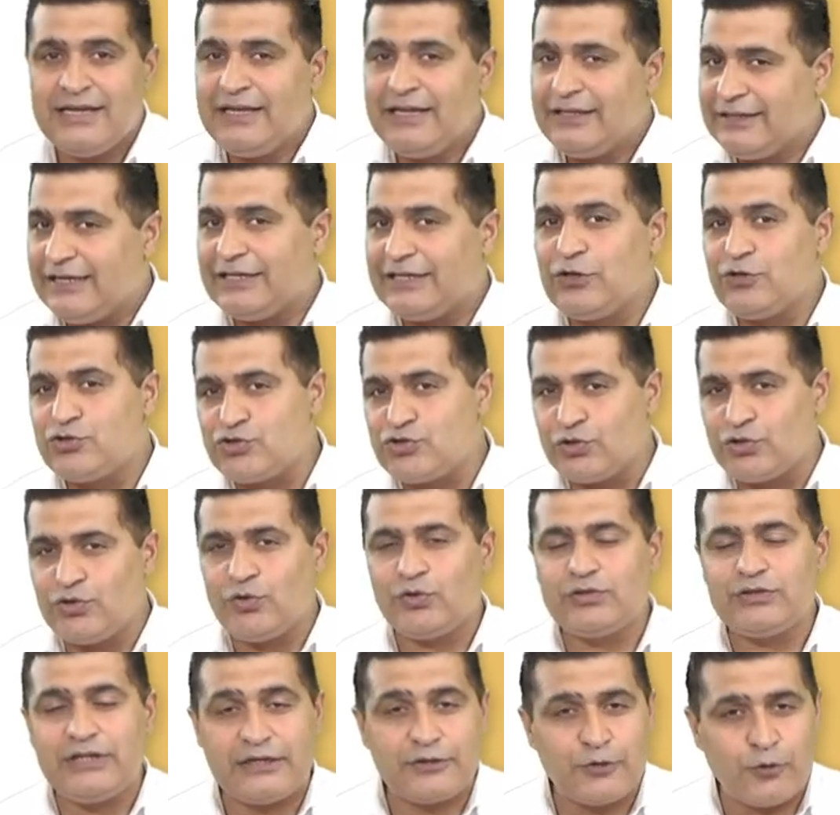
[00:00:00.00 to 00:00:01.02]
that you should
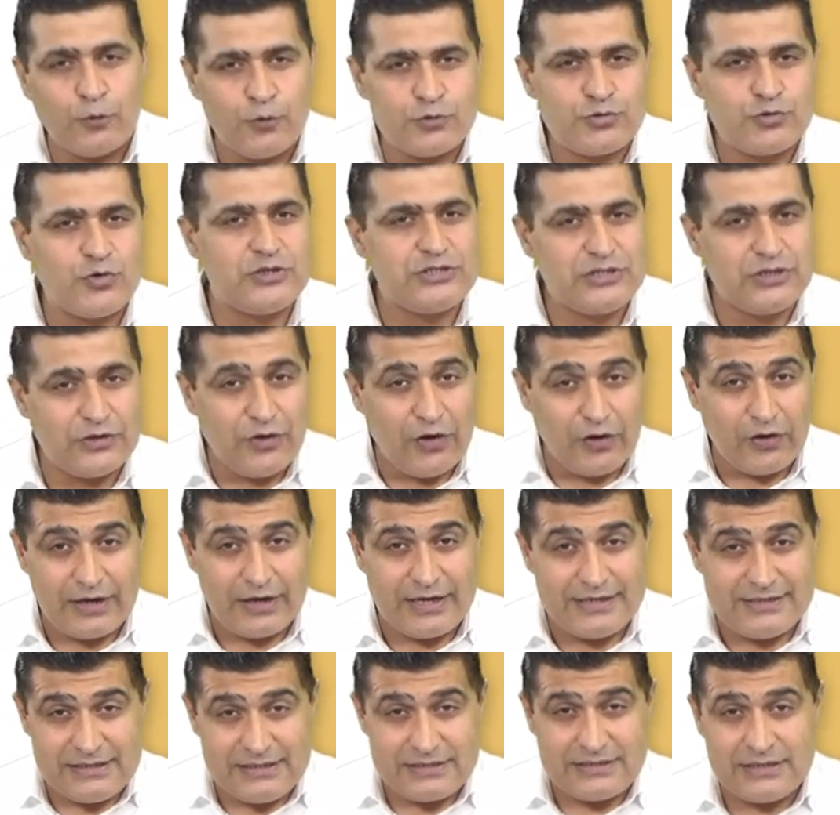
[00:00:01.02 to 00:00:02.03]
know that COSO is an
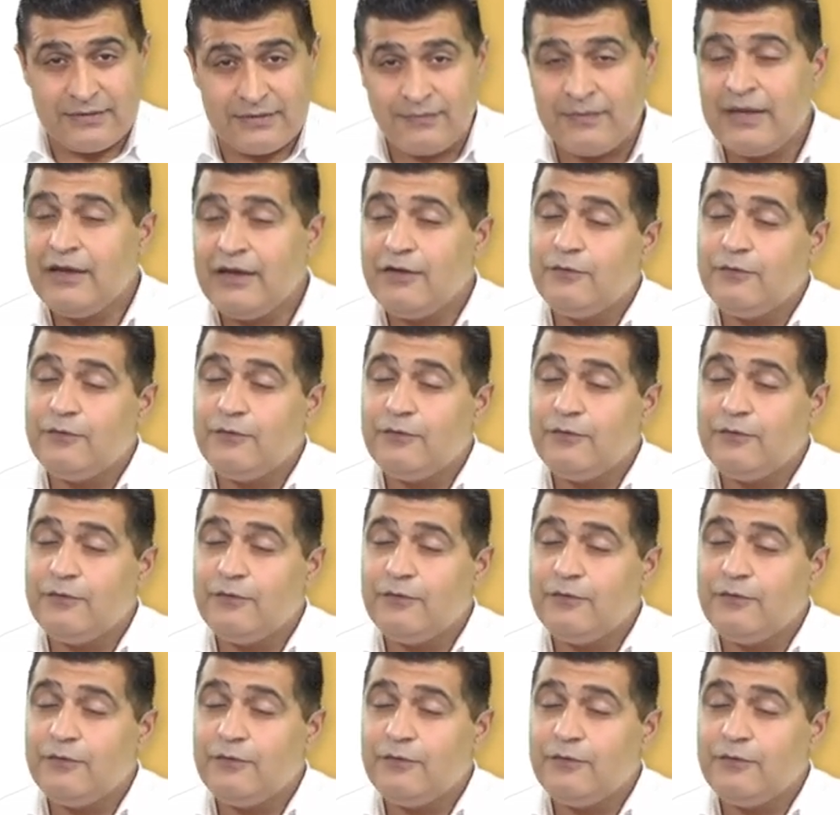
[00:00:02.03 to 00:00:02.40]
organization